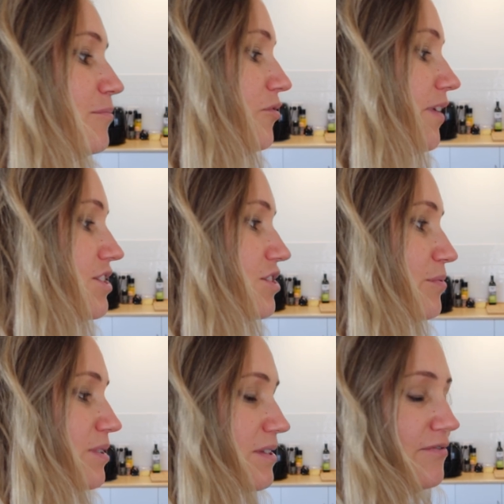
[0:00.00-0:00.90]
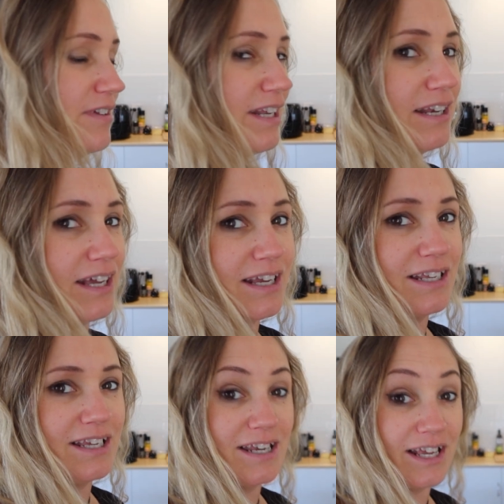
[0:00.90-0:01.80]
more vegetables. I'm feeling like I
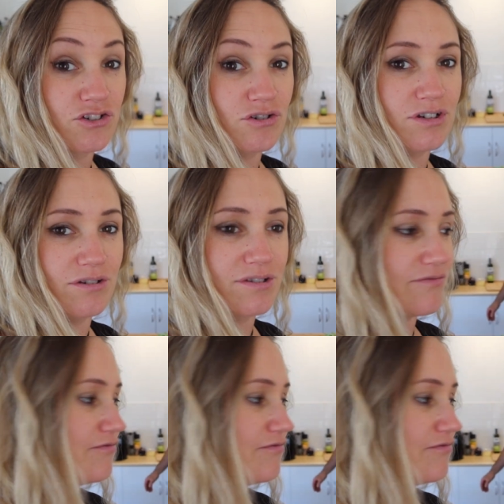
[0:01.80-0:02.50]
need an extra dose of